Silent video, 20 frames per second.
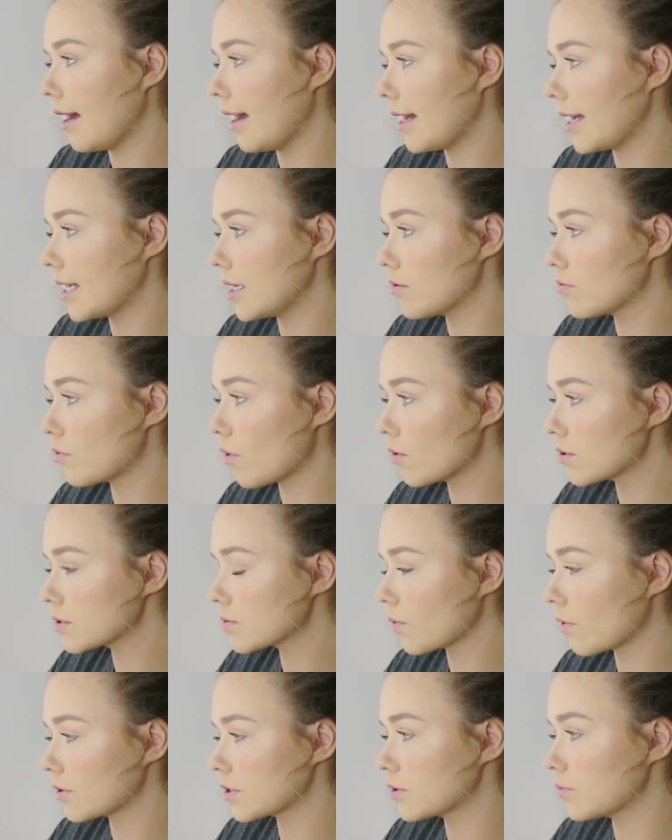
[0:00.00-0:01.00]
A
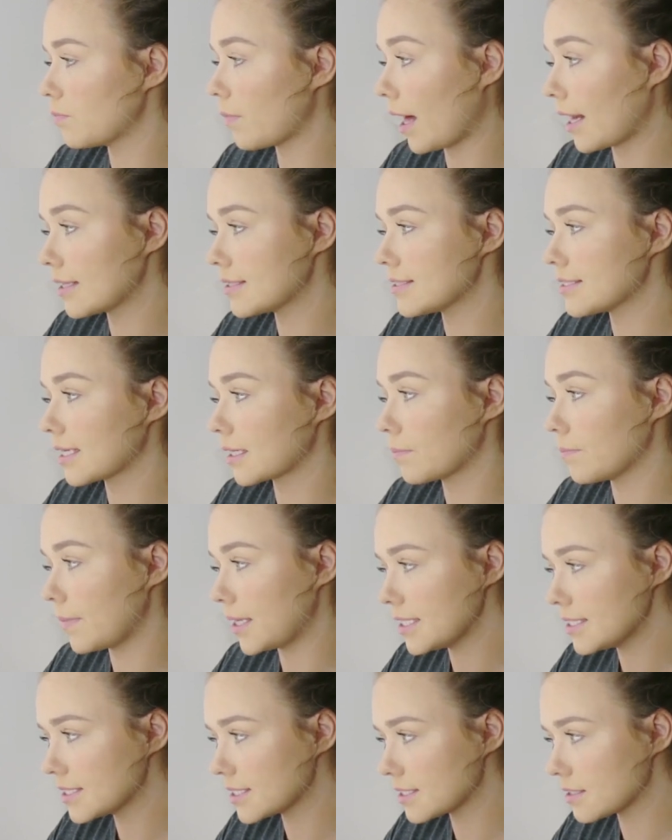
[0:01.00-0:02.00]
rose water balancing
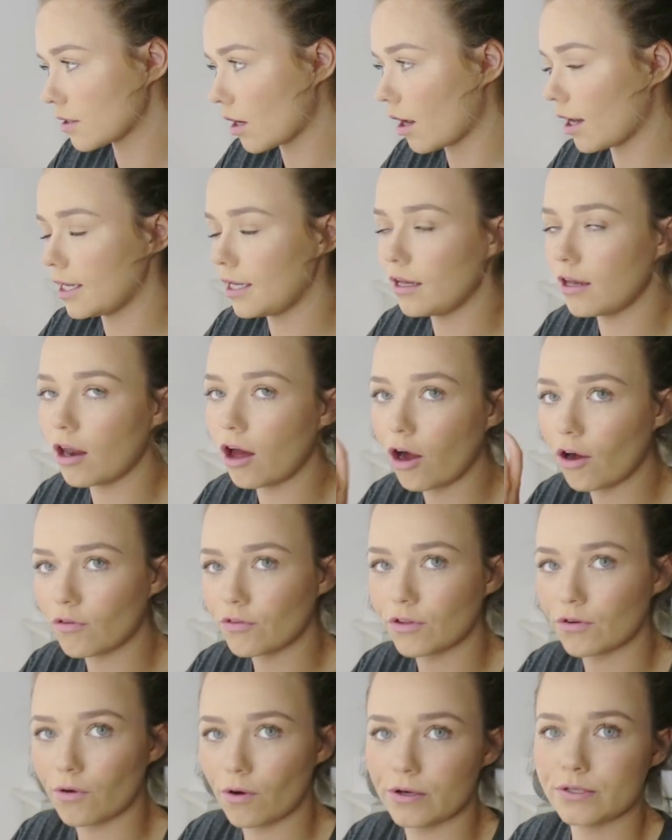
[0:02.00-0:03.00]
mist. I
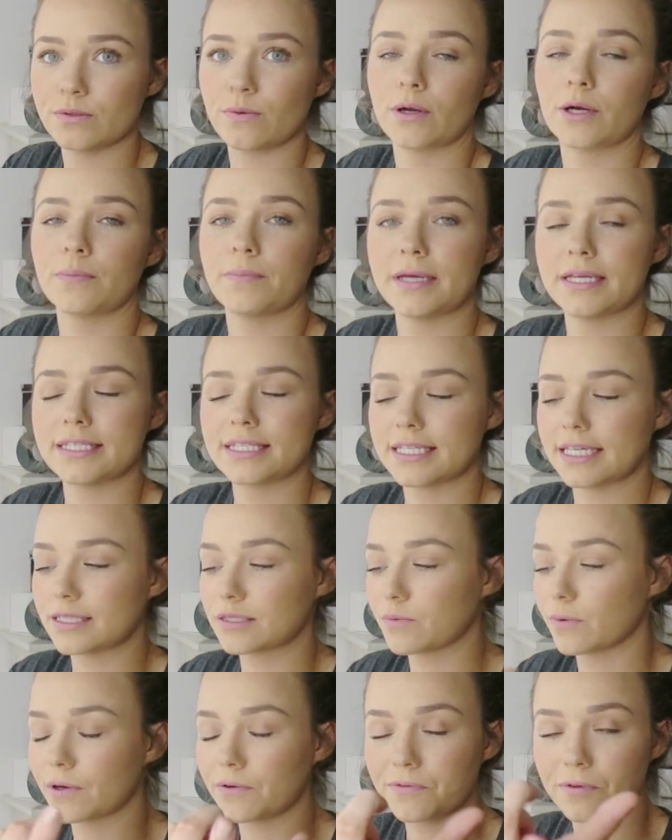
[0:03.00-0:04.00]
love the rose water mist.
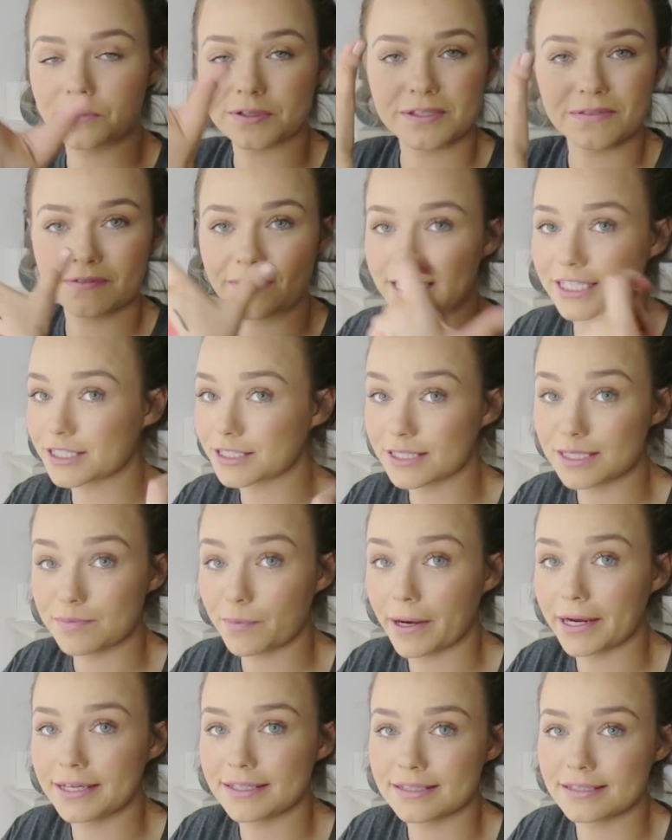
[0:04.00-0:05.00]
It's one of those facial
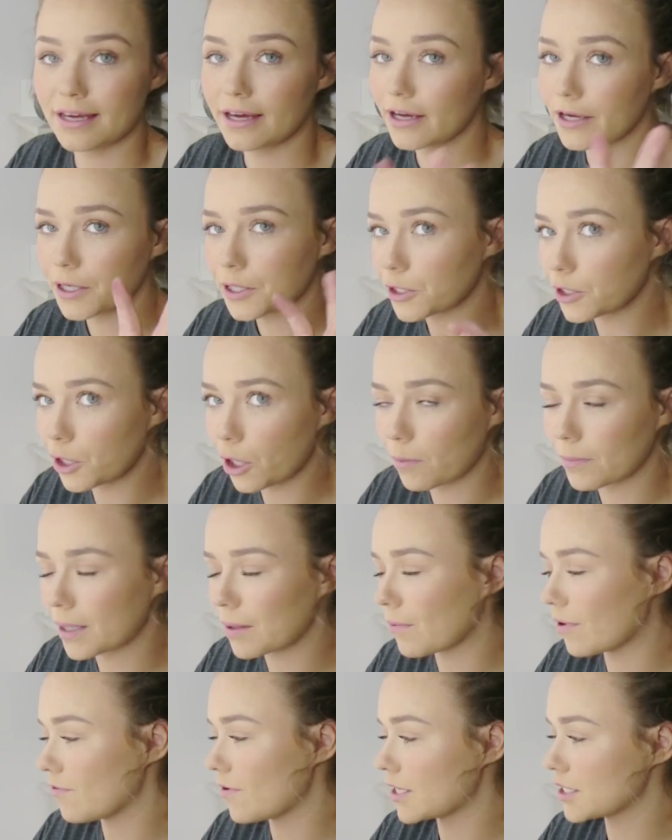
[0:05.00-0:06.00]
sprays. You know me
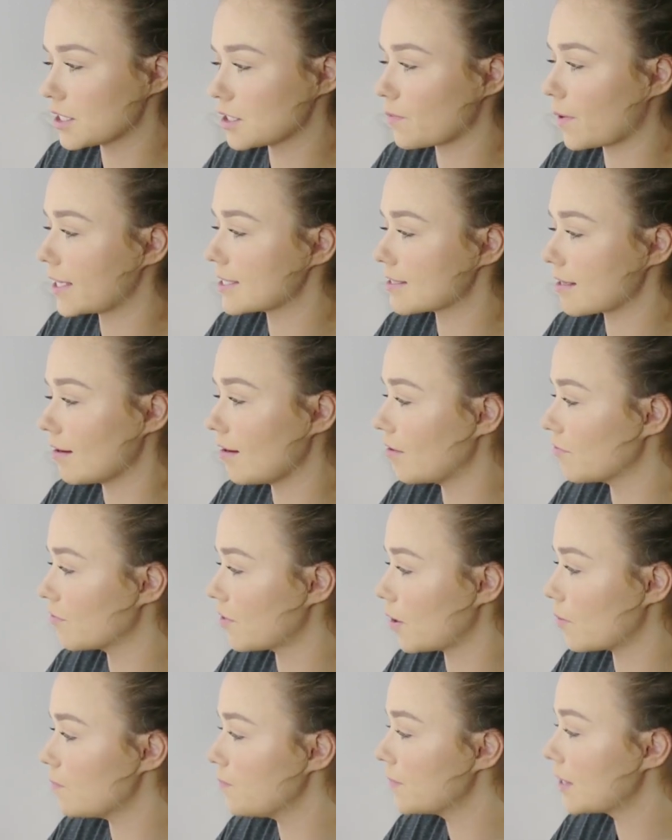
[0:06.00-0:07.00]
and my facial sprays, I love
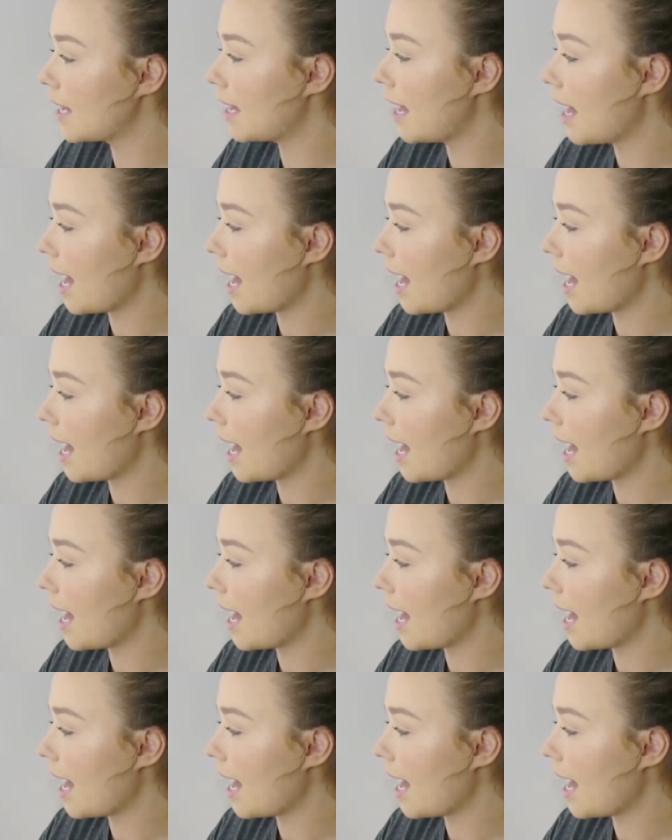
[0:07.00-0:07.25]
them.